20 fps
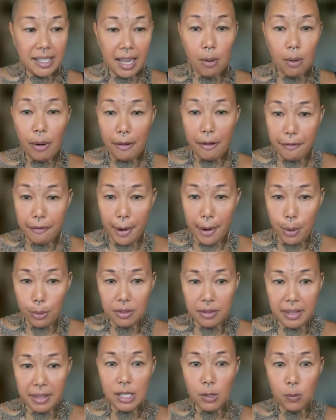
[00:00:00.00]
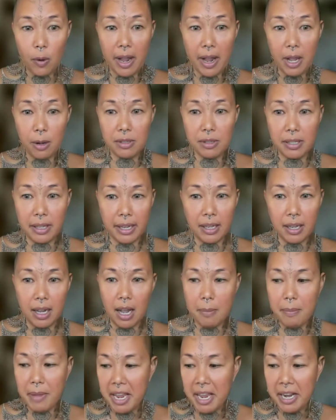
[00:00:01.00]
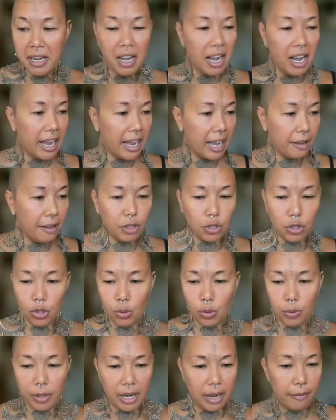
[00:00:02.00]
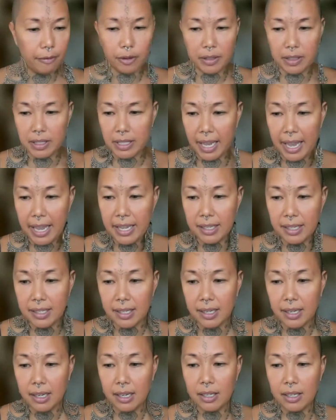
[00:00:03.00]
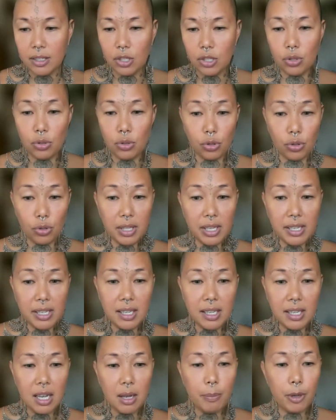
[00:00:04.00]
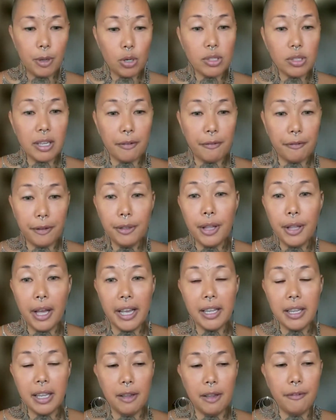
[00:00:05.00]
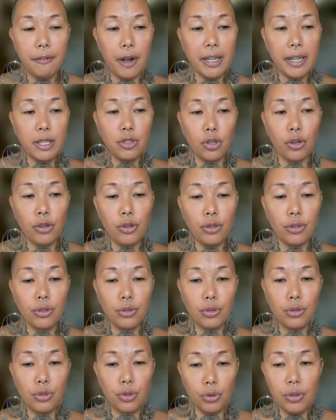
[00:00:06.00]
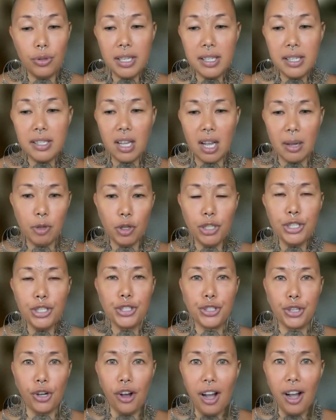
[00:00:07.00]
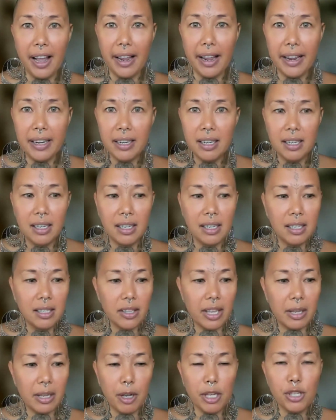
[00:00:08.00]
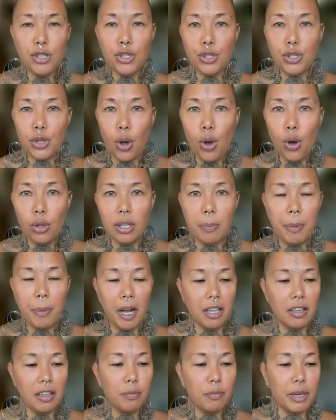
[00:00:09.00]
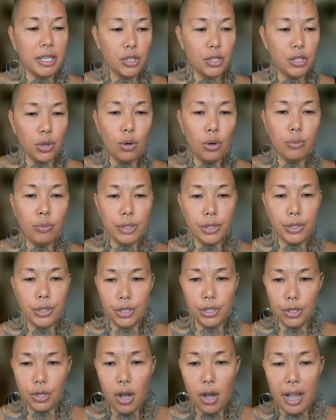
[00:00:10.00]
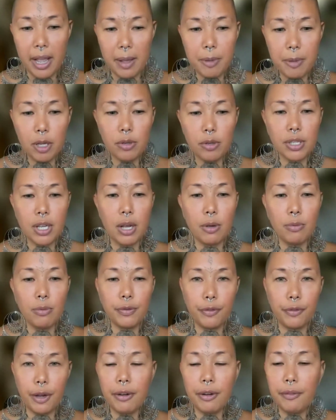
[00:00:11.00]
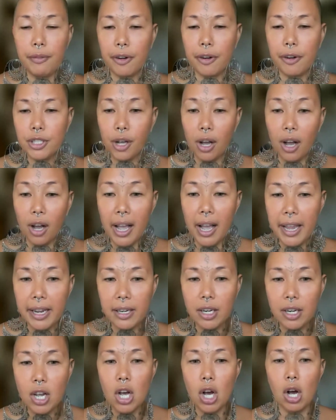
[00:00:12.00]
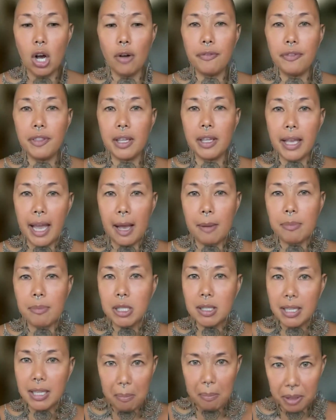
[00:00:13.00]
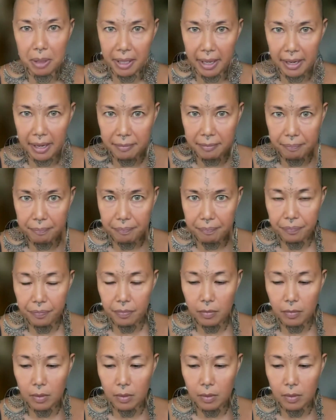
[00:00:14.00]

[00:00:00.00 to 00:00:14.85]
That's how I felt. That's why I was like, I'm in. I have to do whatever it takes to do this because I feel like if I don't do this, I'm going to die. It's like my soul, a part of my soul was going to die because I was very, very tired of the capped template.